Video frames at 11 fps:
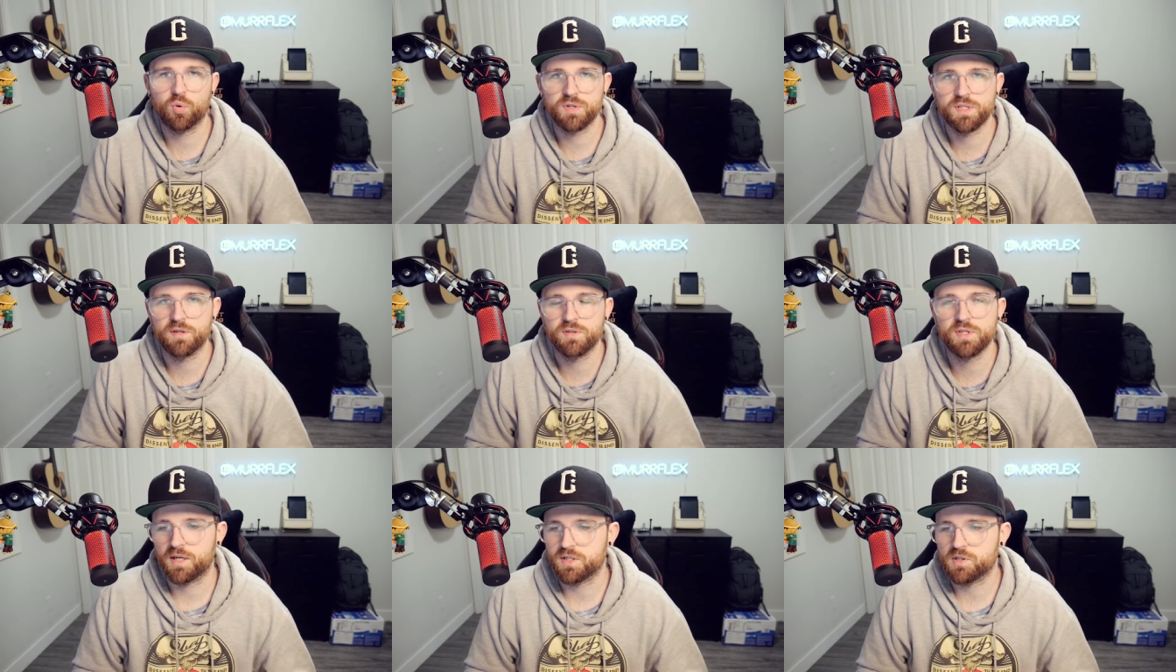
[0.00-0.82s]
Corsair's
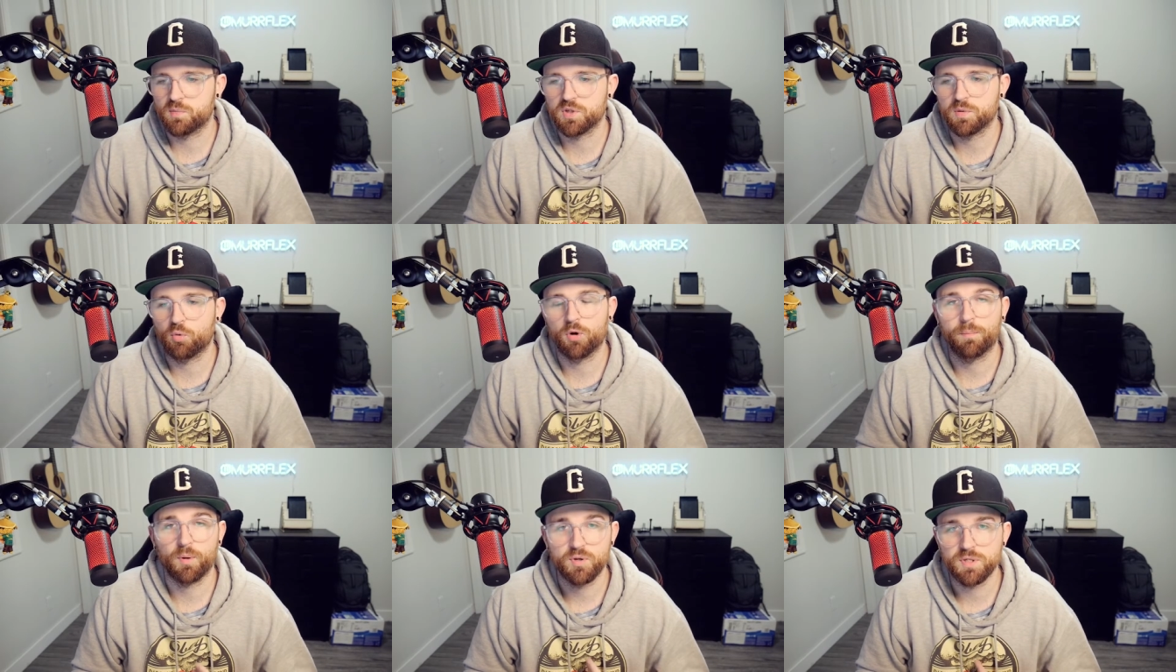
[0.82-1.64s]
customer support
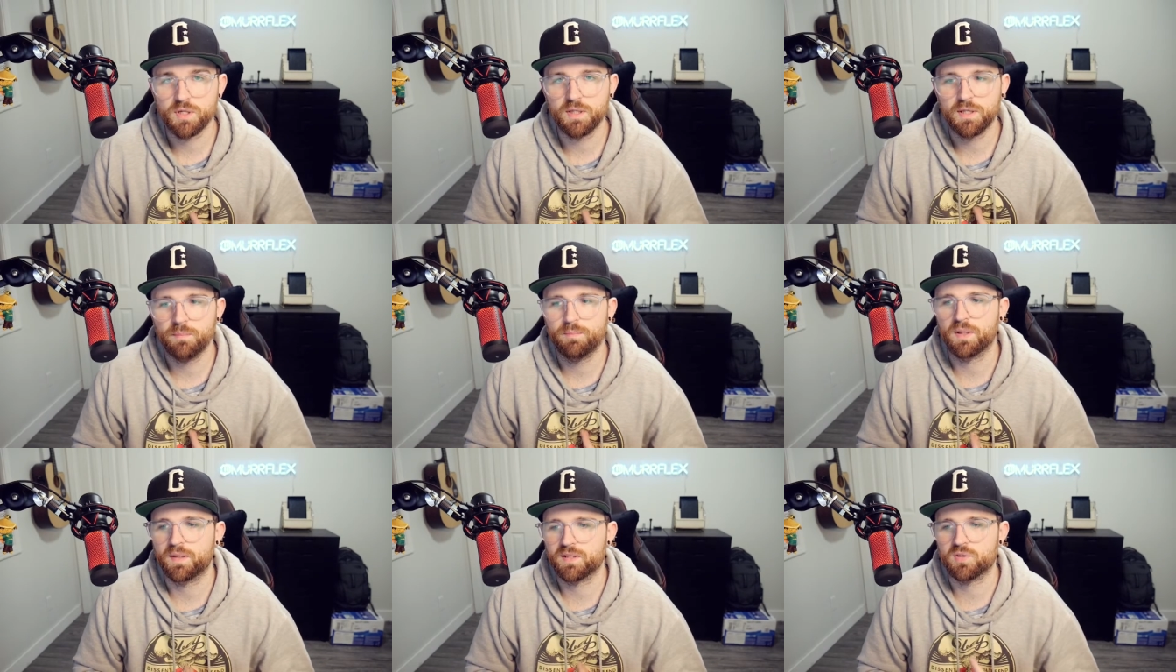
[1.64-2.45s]
personally,
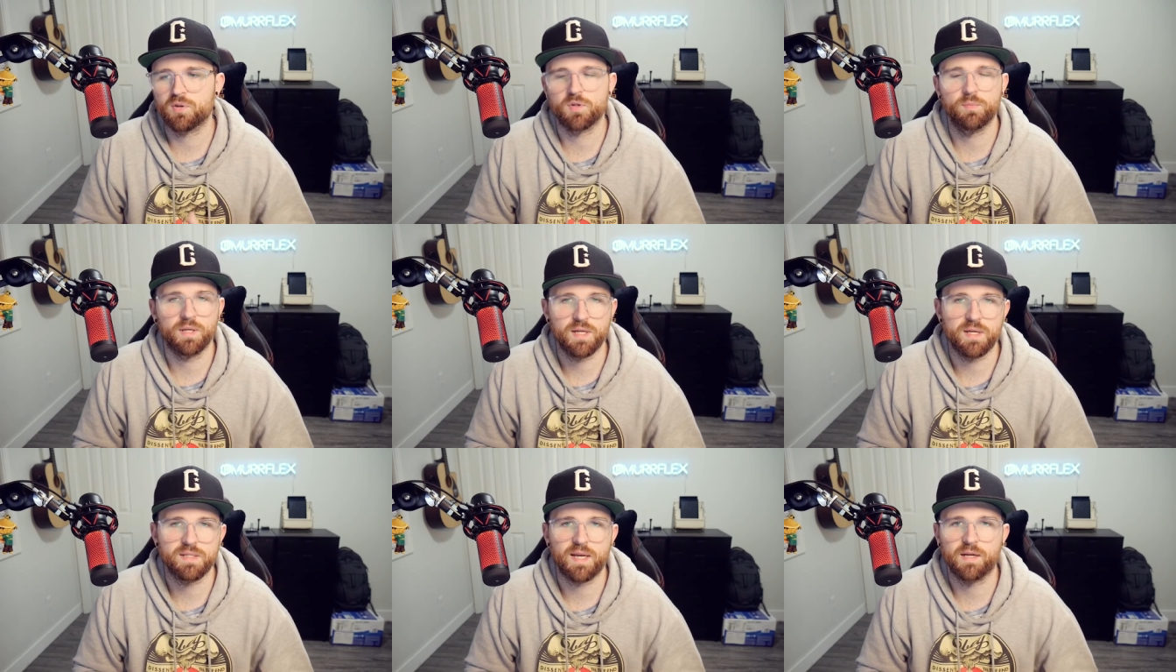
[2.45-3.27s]
but that's also
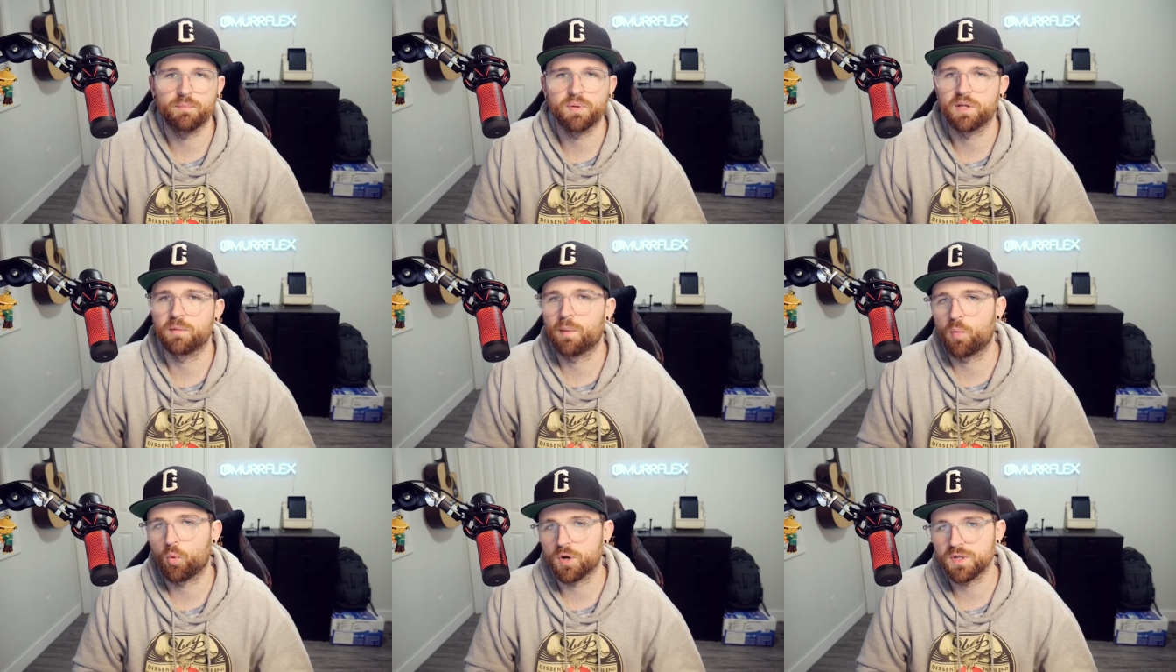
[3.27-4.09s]
because I completed my
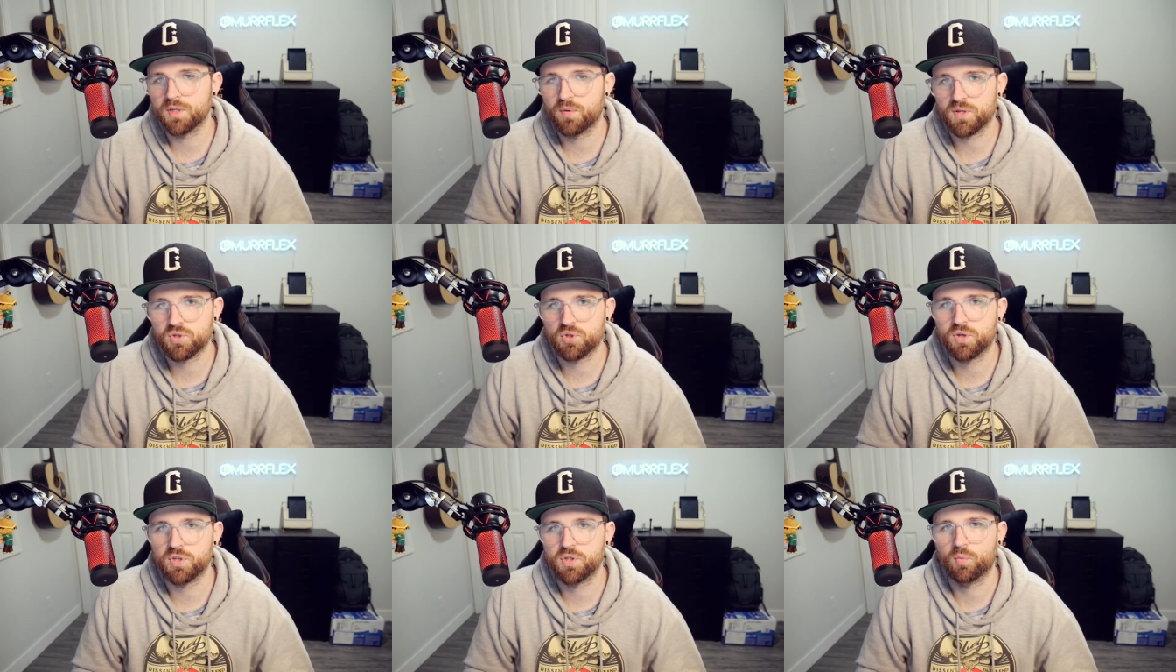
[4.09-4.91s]
warranty
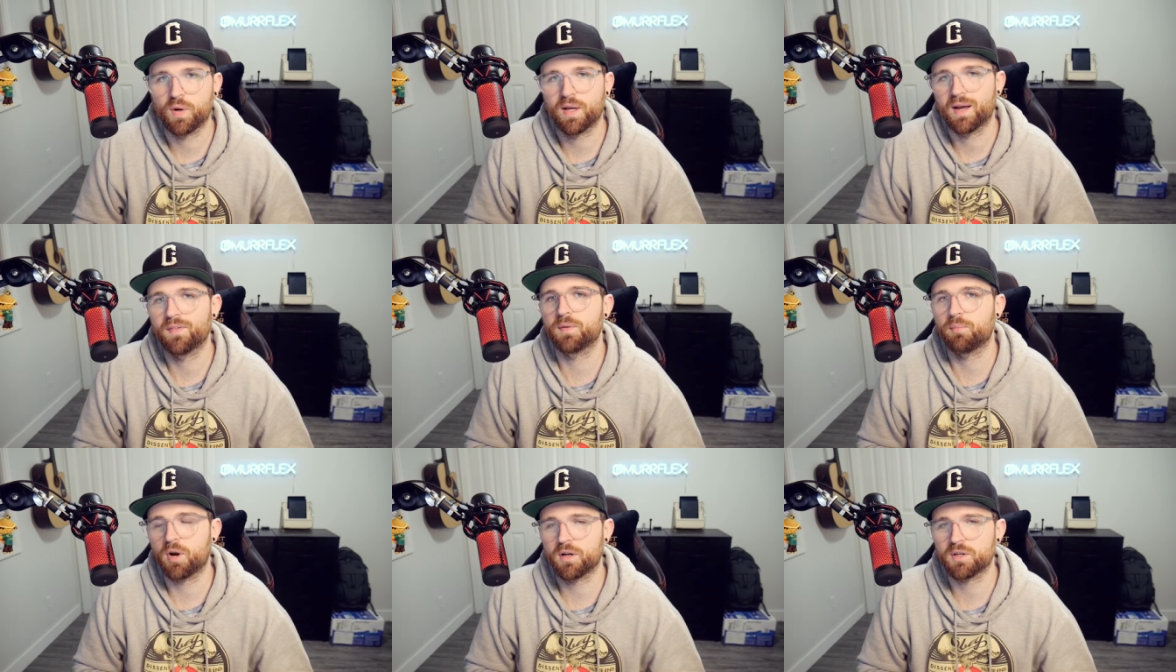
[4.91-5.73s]
registration when I got the
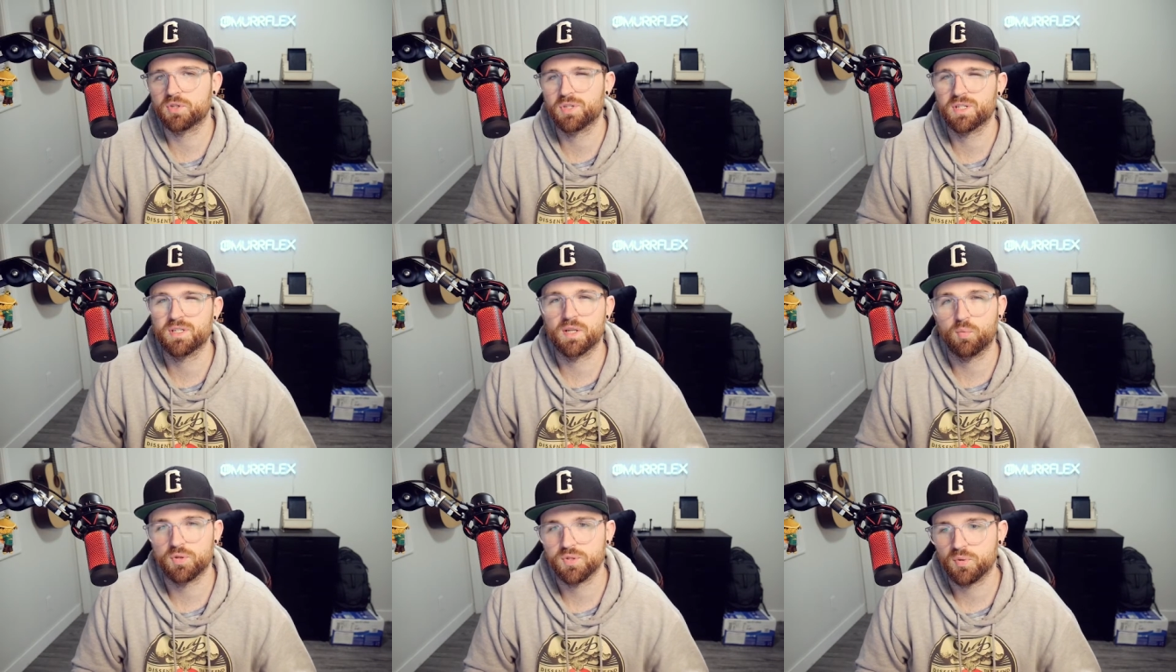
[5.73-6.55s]
products just because they
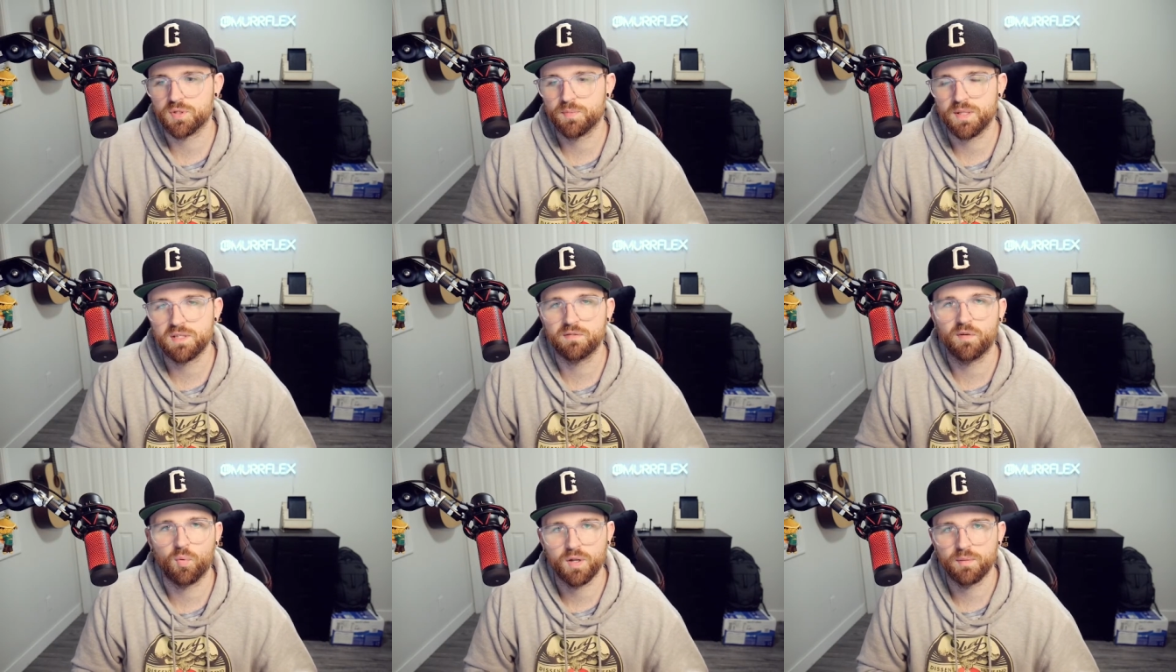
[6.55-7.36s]
were so expensive. I
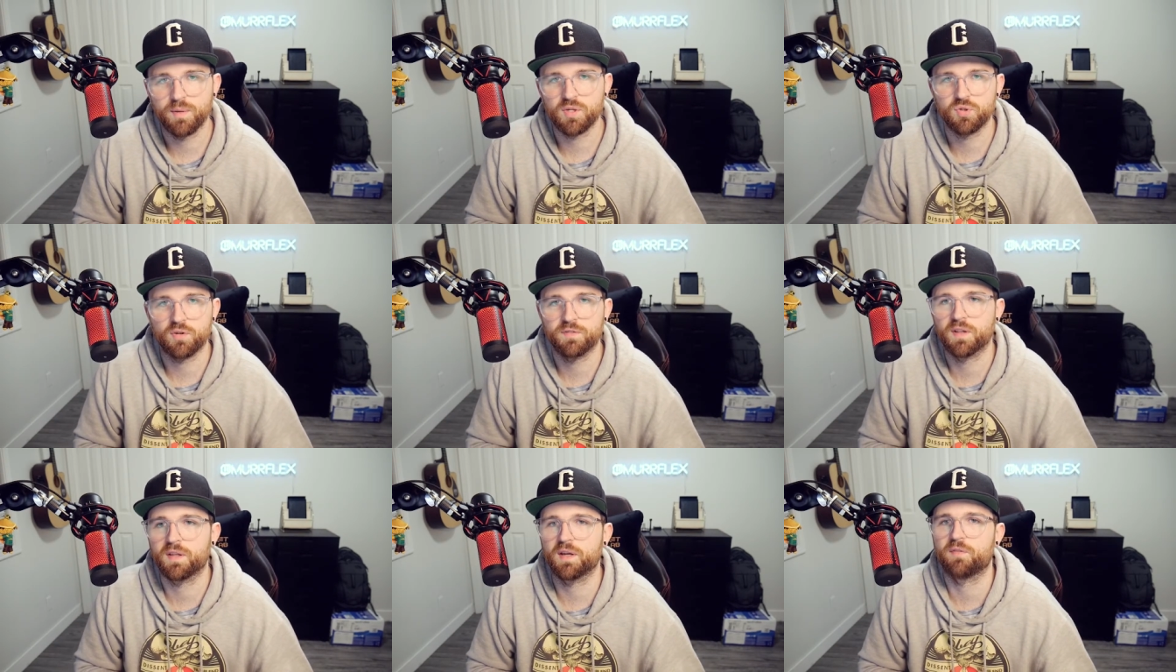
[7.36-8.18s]
wanted to make sure if
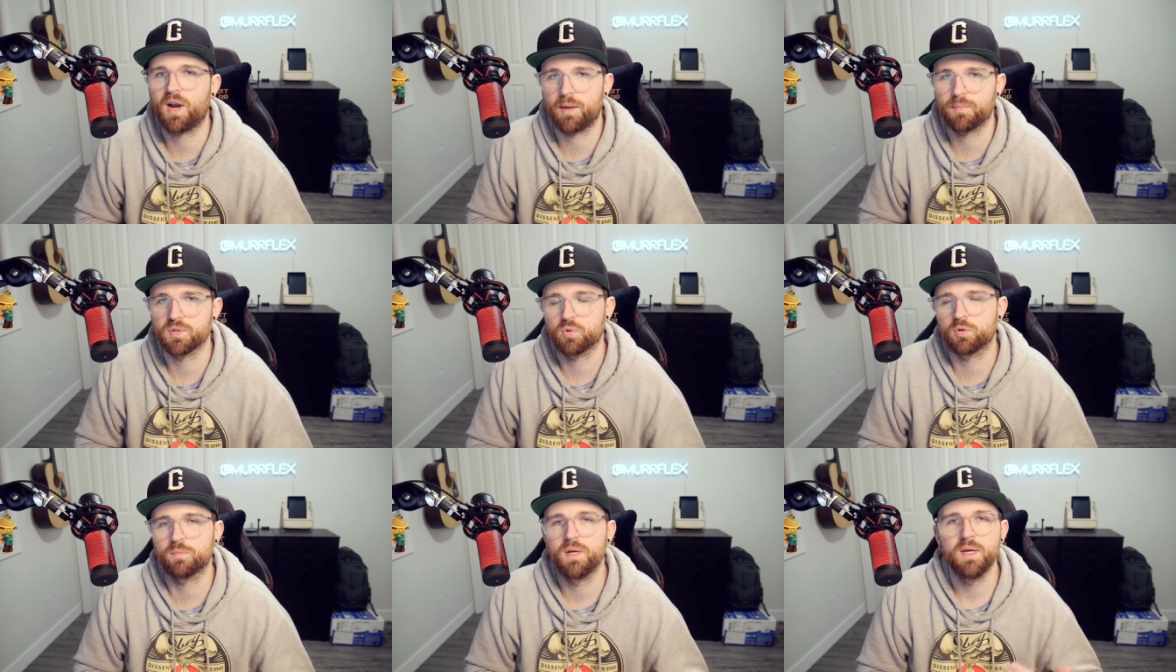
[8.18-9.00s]
anything ever happened to
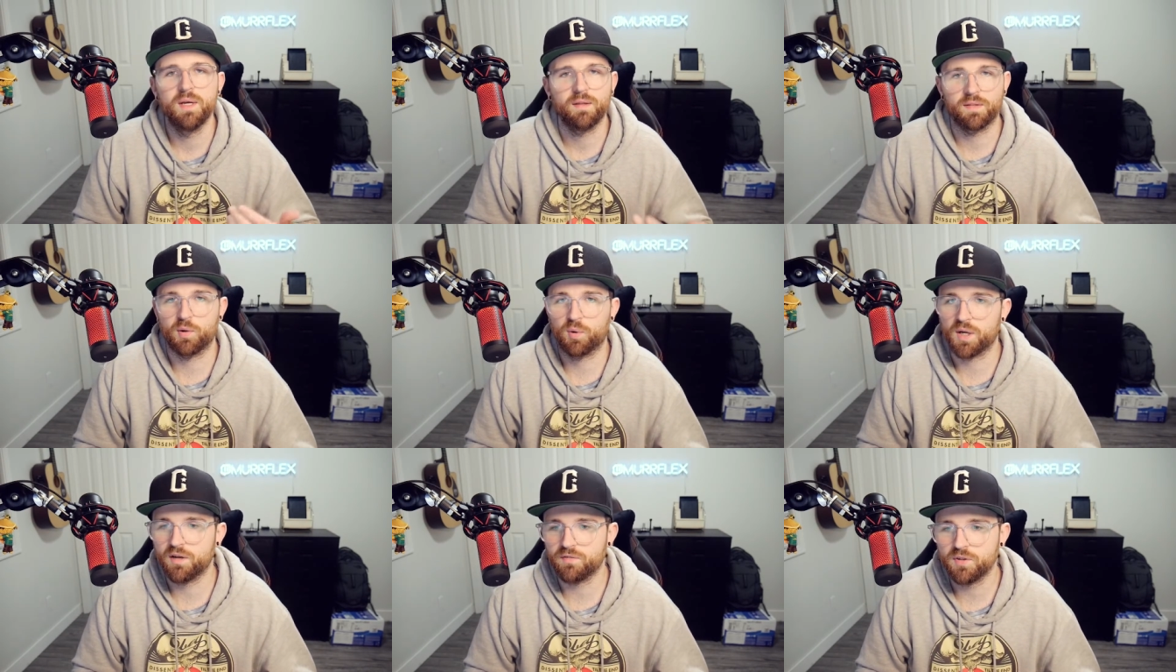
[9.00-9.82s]
them, they were
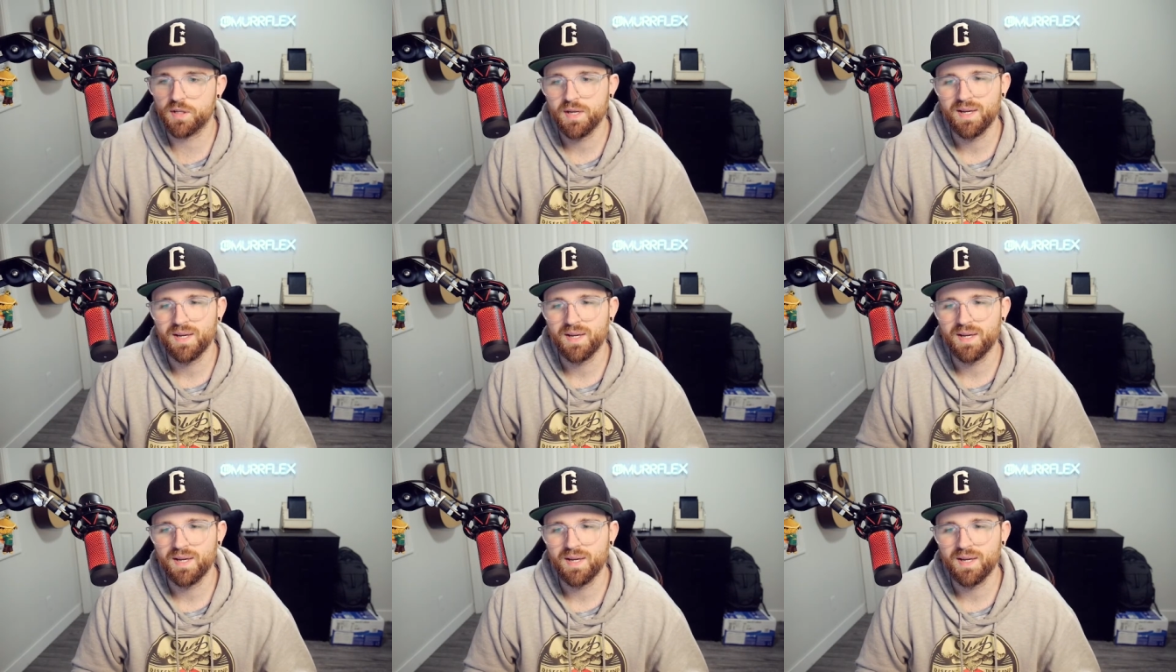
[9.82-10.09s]
covered.